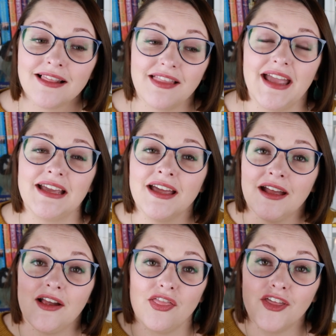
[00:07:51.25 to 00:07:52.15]
Like,
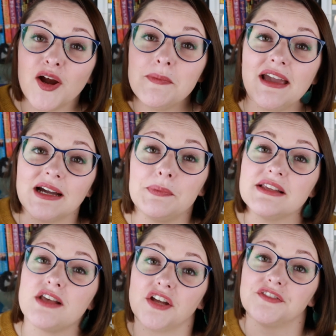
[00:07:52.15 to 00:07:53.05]
their makeup
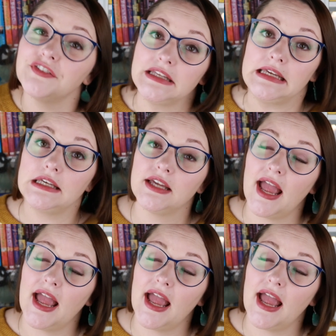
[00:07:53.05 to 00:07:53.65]
is on fleek,